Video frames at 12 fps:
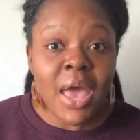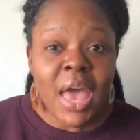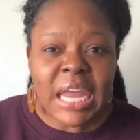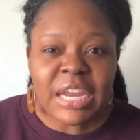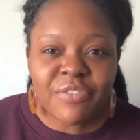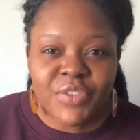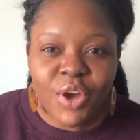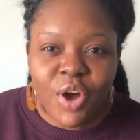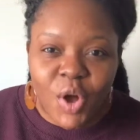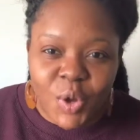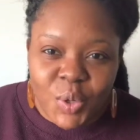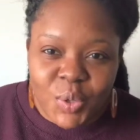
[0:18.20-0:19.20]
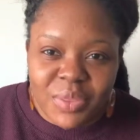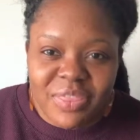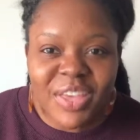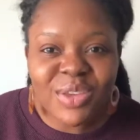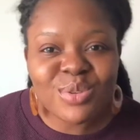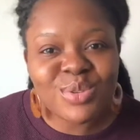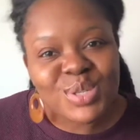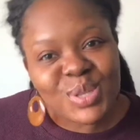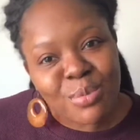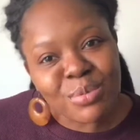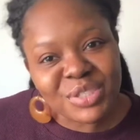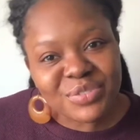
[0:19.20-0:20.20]
And if you're old, thank you
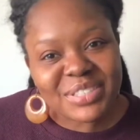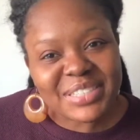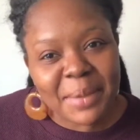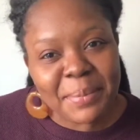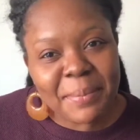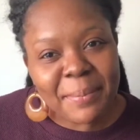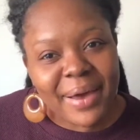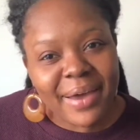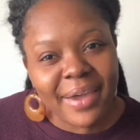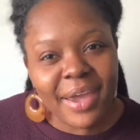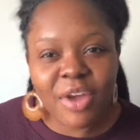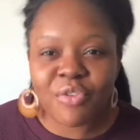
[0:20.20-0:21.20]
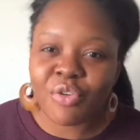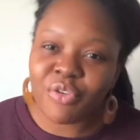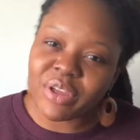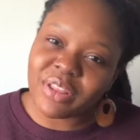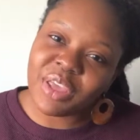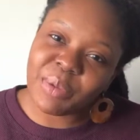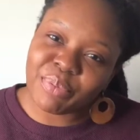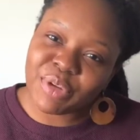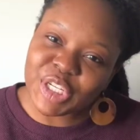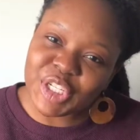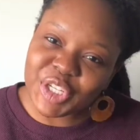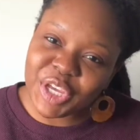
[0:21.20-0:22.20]
so much for stopping by. I greatly
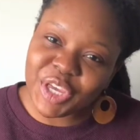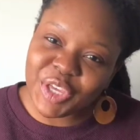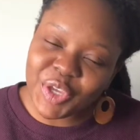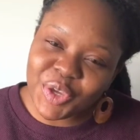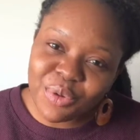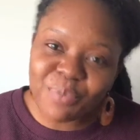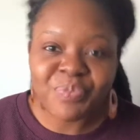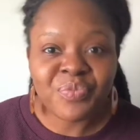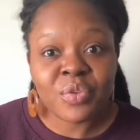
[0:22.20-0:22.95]
appreciate you.